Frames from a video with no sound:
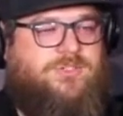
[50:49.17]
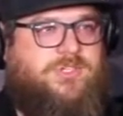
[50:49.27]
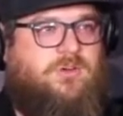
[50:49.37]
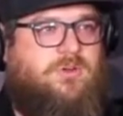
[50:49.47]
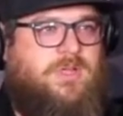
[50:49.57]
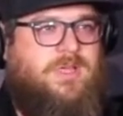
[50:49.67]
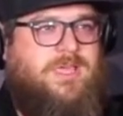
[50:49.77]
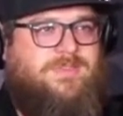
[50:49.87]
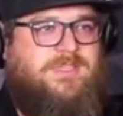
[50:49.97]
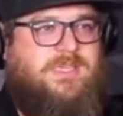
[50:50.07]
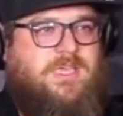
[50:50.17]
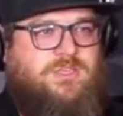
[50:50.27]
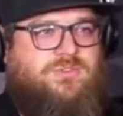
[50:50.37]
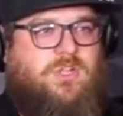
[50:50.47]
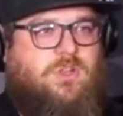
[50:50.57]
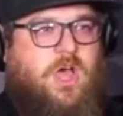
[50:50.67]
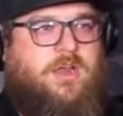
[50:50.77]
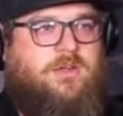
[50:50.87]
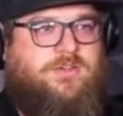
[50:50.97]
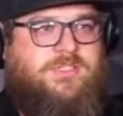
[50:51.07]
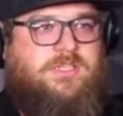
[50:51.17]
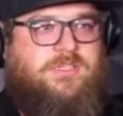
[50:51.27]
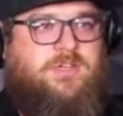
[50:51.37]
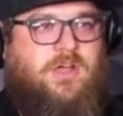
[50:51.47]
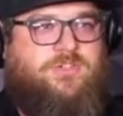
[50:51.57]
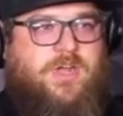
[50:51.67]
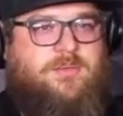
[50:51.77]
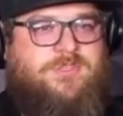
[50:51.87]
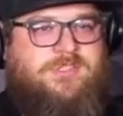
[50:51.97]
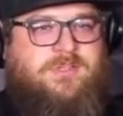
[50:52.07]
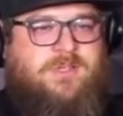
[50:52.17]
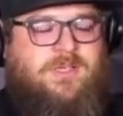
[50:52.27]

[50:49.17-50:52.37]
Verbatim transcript: So these get used a lot under seats in Dodge Rams,